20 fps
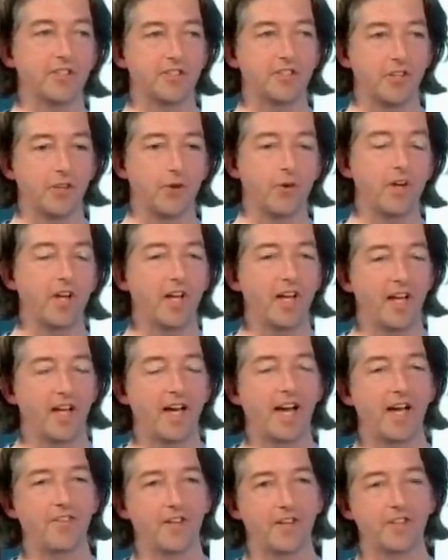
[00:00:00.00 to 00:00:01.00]
So
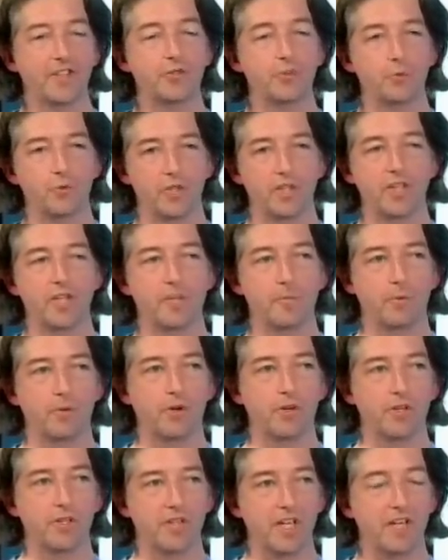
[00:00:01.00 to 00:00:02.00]
I think it's really
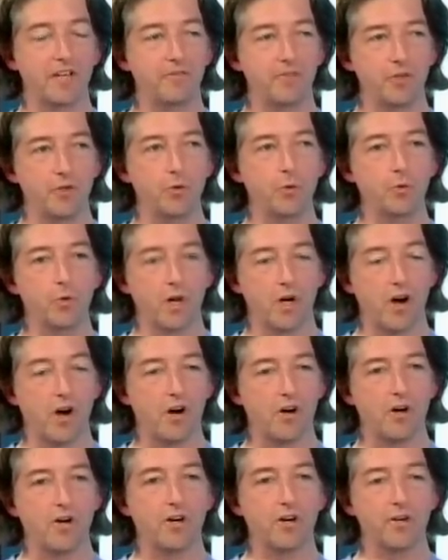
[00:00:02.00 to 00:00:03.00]
important, if you
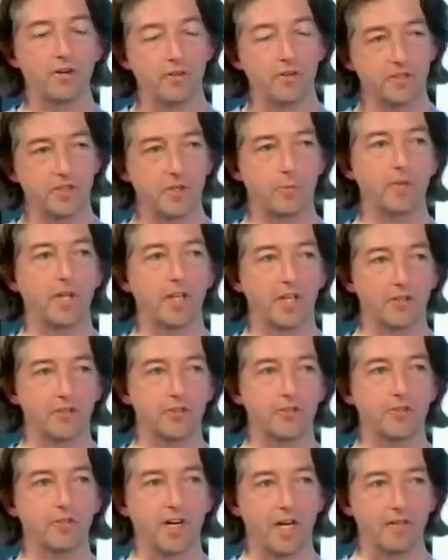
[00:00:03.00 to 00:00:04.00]
are someone that can
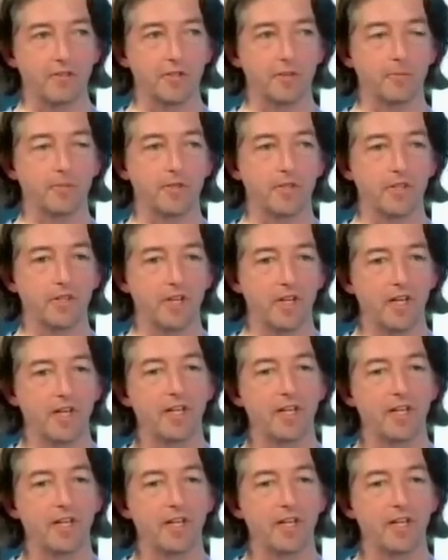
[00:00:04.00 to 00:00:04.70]
survive something,